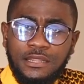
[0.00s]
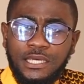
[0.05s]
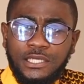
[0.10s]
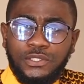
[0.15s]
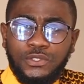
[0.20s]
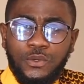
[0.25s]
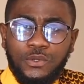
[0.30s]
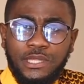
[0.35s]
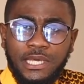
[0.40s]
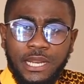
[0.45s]
the
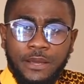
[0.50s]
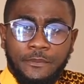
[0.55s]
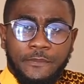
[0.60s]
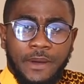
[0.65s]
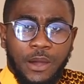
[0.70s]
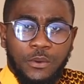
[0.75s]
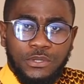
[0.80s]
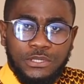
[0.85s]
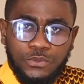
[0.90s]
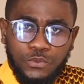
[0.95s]
show that
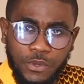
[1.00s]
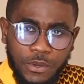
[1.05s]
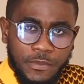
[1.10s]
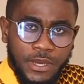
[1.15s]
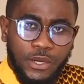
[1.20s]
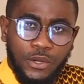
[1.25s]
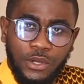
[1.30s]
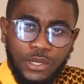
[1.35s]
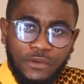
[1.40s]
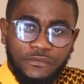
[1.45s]
empowers
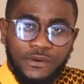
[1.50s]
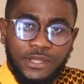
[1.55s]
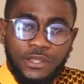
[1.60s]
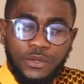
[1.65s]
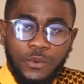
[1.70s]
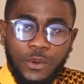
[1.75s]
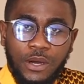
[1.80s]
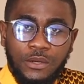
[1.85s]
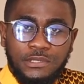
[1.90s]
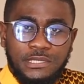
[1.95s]
women all over the
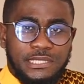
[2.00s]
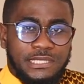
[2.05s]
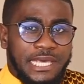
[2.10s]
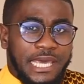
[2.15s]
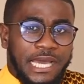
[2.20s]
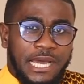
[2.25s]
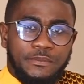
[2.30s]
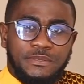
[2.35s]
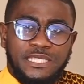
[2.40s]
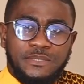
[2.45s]
world to
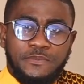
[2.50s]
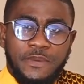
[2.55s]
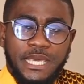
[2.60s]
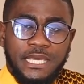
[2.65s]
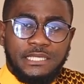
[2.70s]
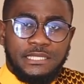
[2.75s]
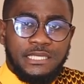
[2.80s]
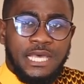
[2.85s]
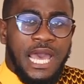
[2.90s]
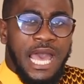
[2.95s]
take up
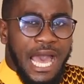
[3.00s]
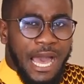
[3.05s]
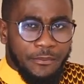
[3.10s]
space